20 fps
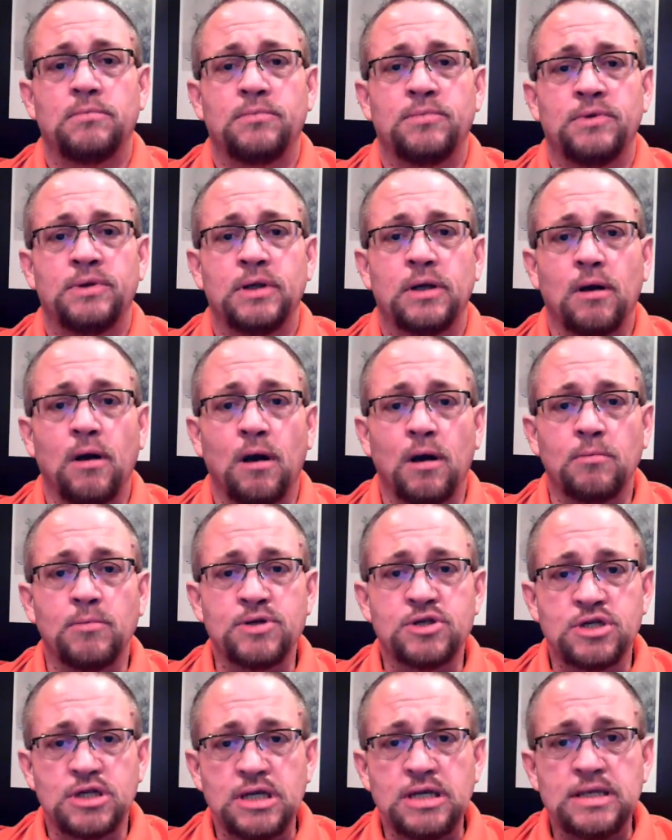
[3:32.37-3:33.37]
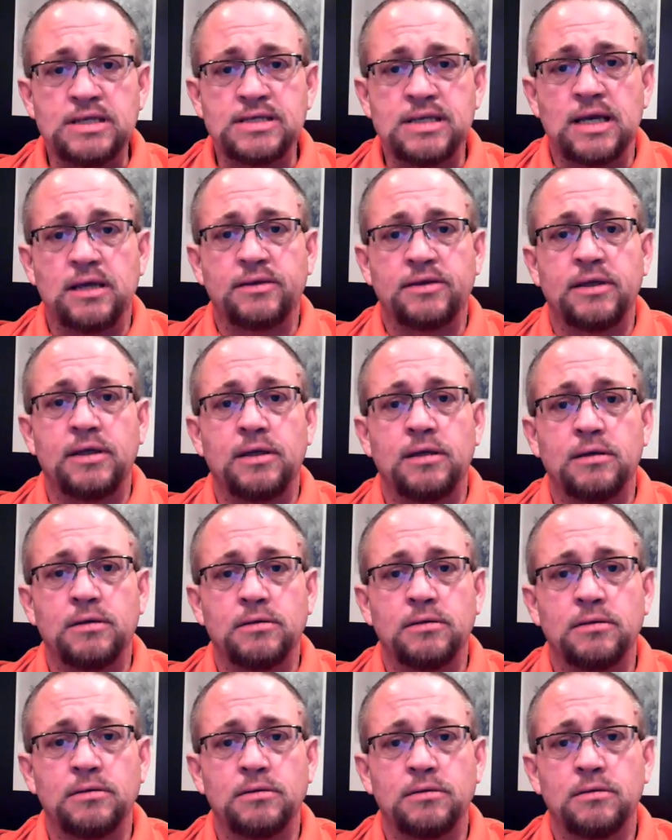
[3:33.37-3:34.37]
there are machines out there,
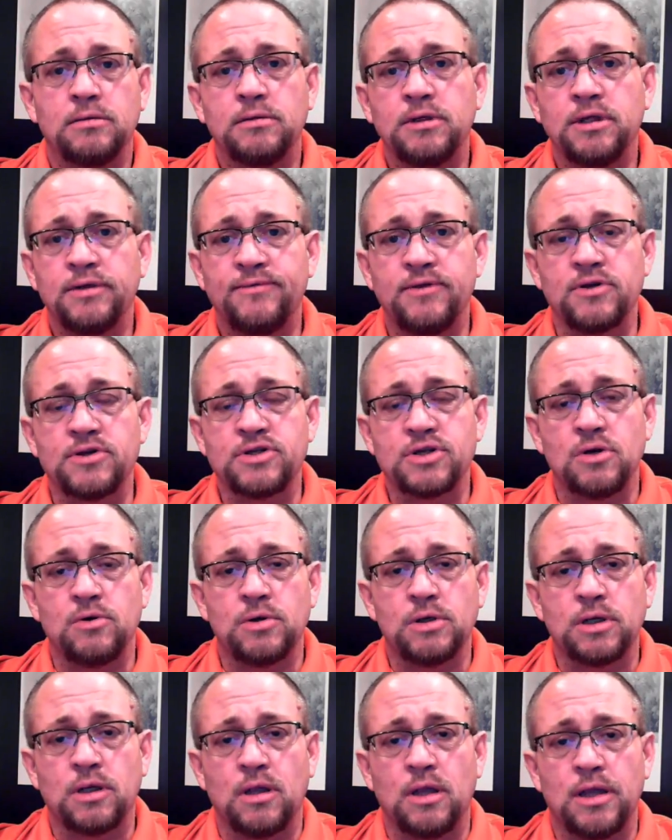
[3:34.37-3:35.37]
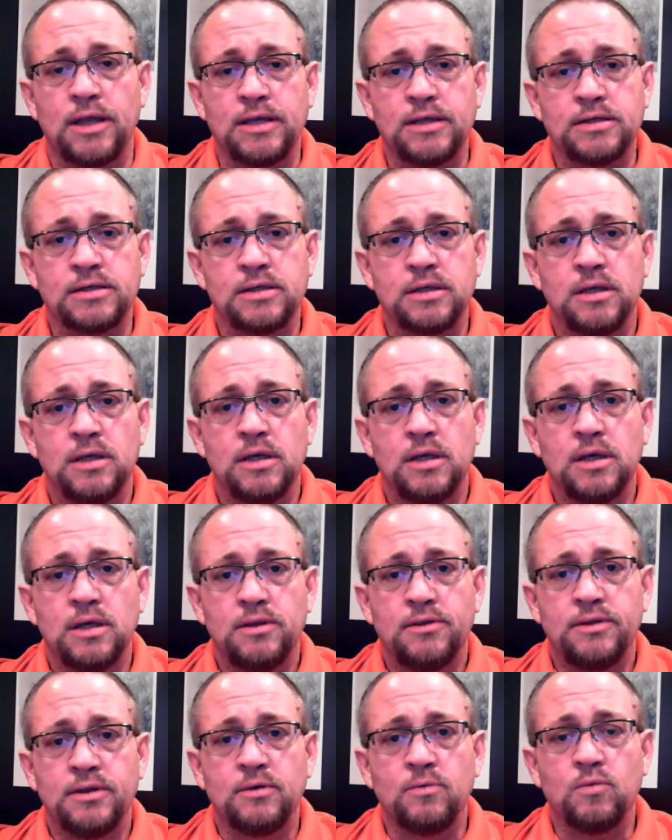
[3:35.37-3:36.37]
if you're so inclined,
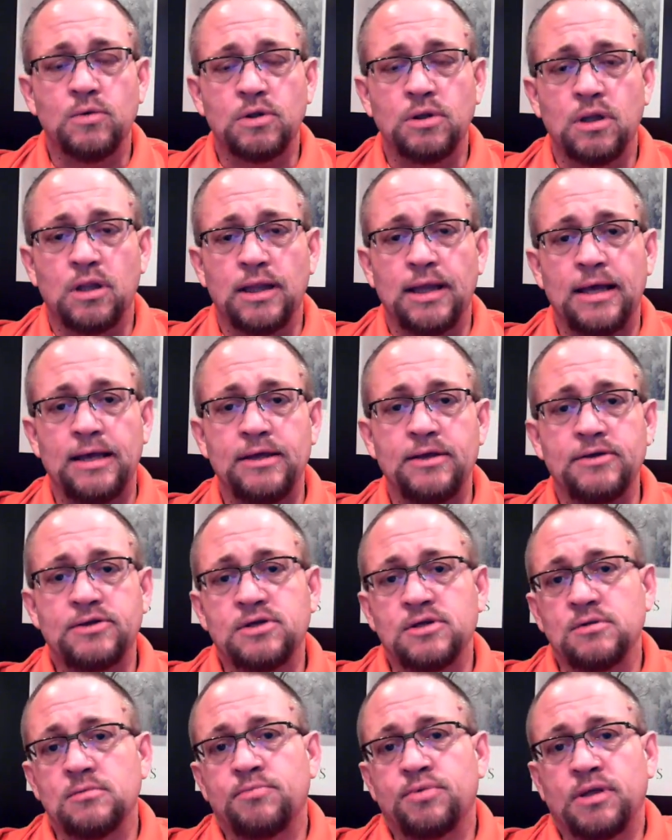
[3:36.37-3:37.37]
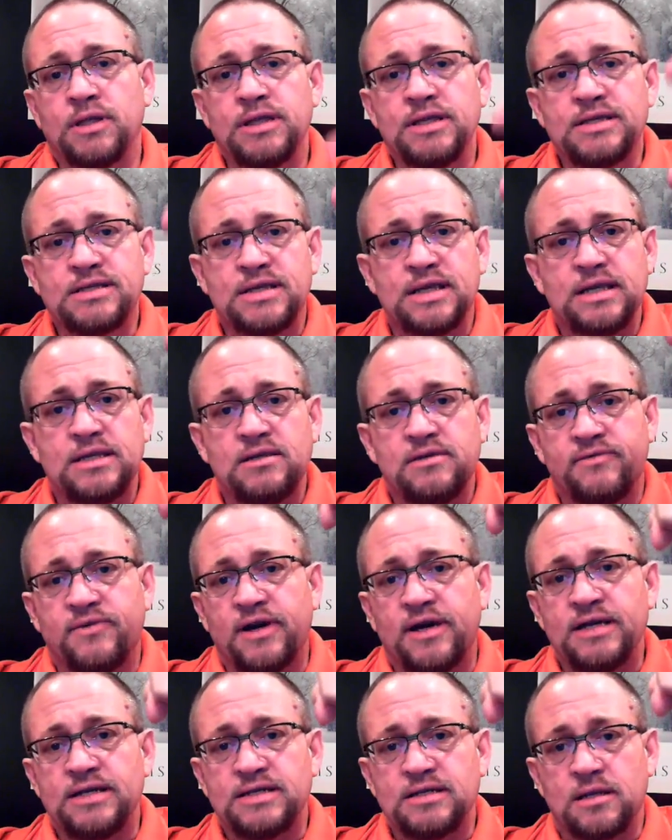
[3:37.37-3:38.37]
that will allow you to place a
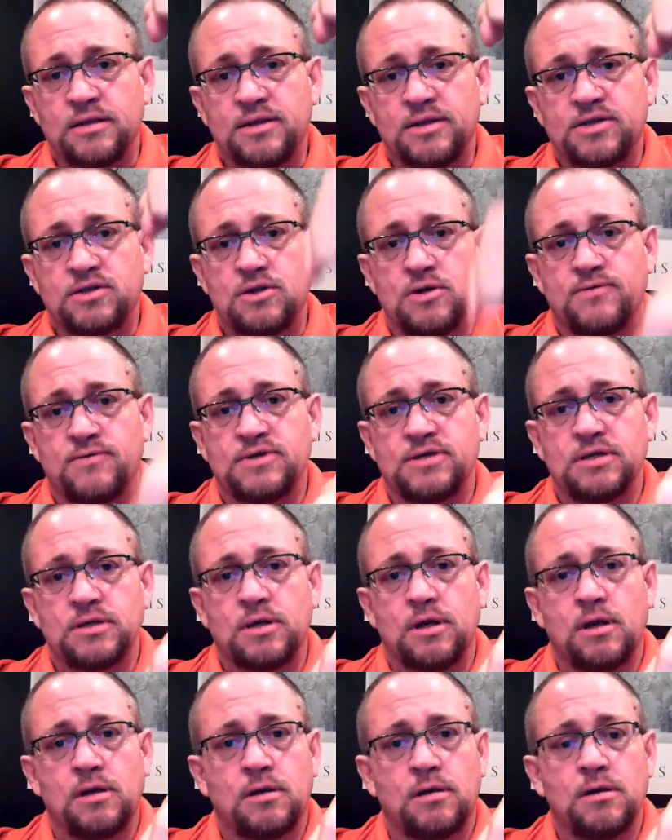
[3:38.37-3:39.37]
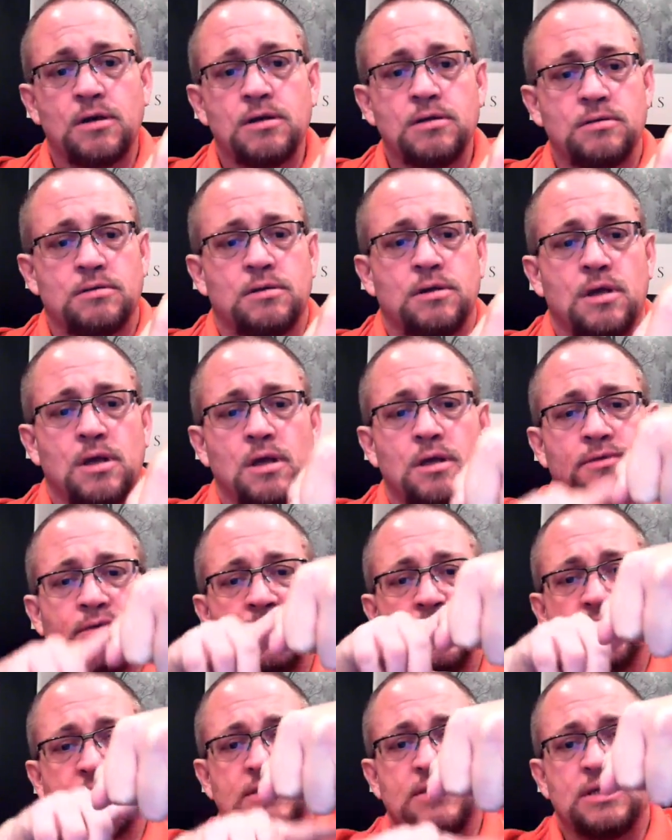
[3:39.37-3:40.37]
device on the surface of the concrete.
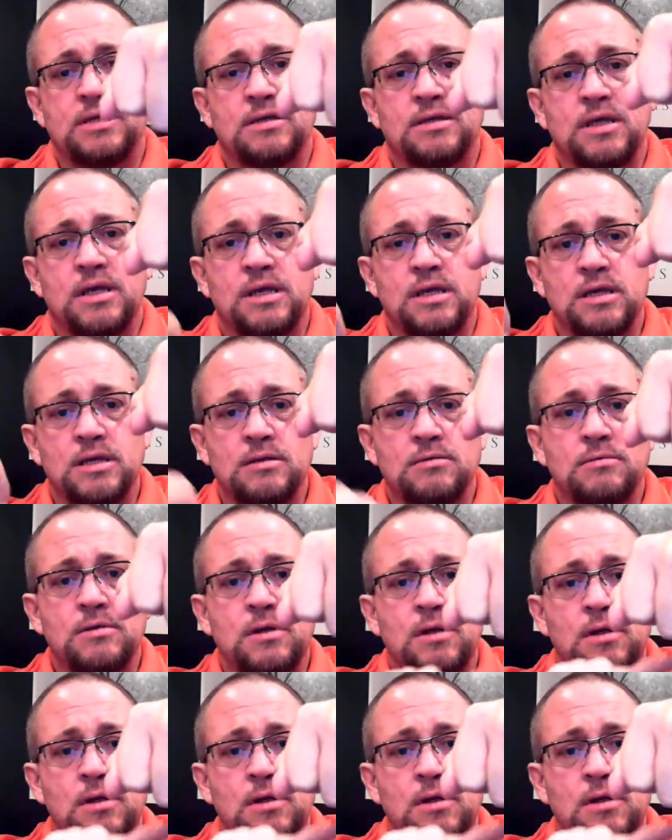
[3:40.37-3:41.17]
They'll send a